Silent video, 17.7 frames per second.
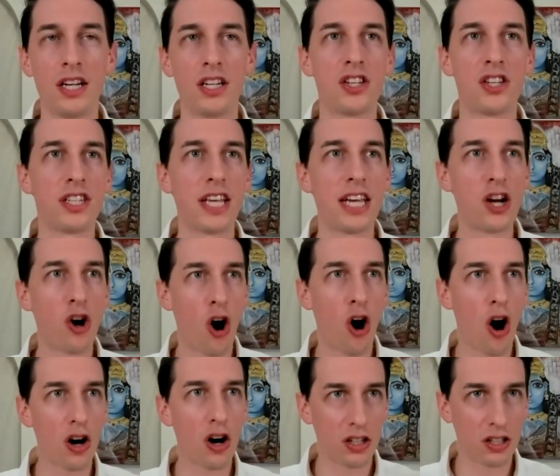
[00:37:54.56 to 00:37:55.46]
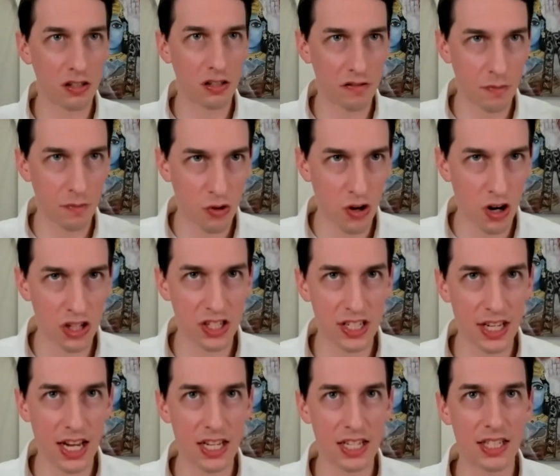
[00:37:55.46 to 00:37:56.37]
This is a cognitive
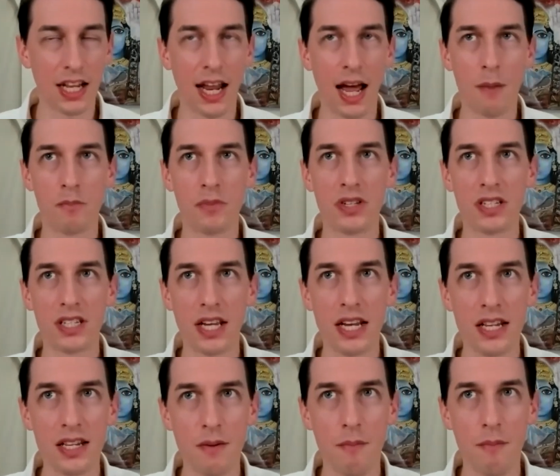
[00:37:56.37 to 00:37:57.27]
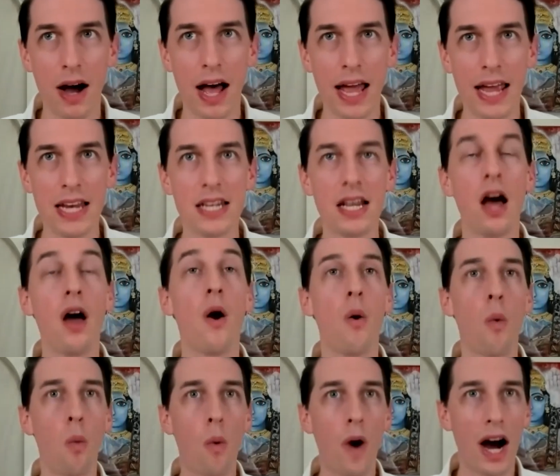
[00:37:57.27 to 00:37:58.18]
process that happens in the mind.
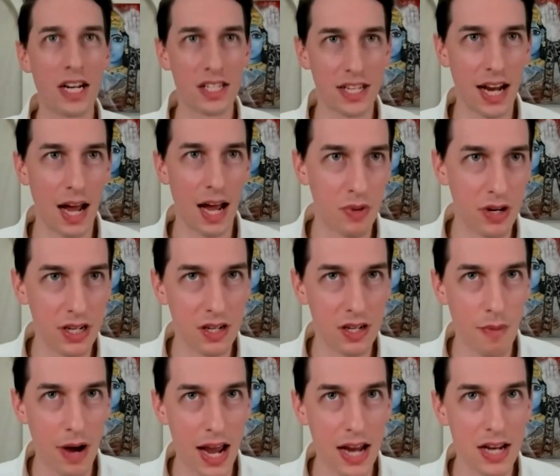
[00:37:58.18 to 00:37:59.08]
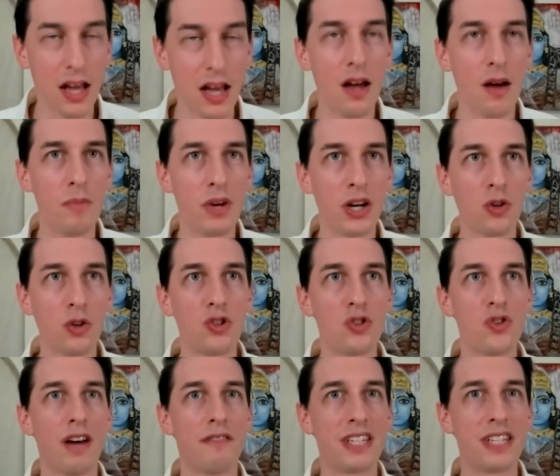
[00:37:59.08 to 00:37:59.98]
Why does it happen in the mind?
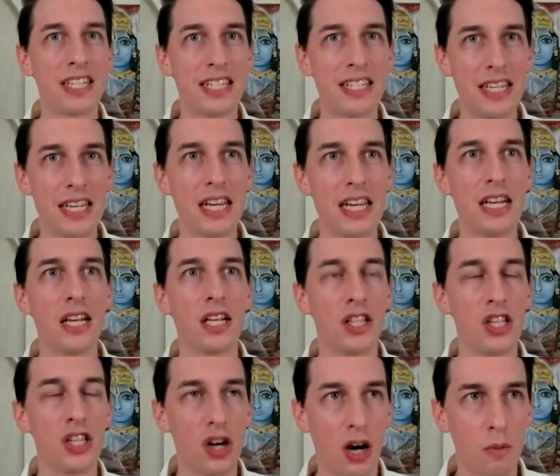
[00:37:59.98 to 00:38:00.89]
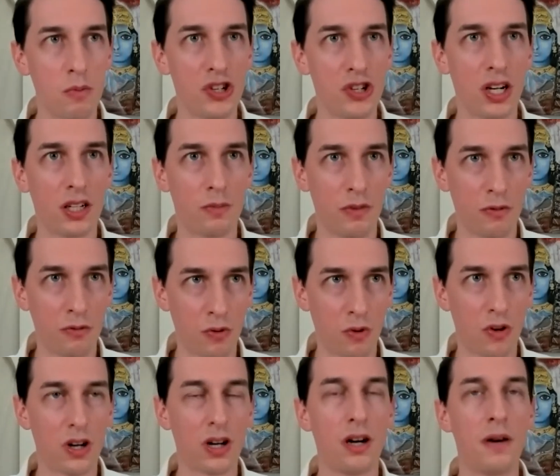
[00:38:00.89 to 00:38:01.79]
Because you have seen the object
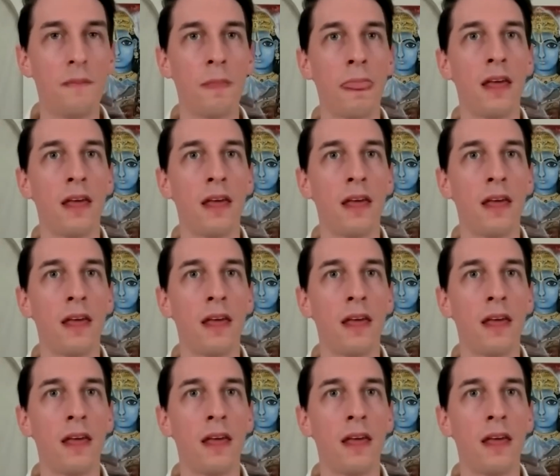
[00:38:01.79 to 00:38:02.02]
before.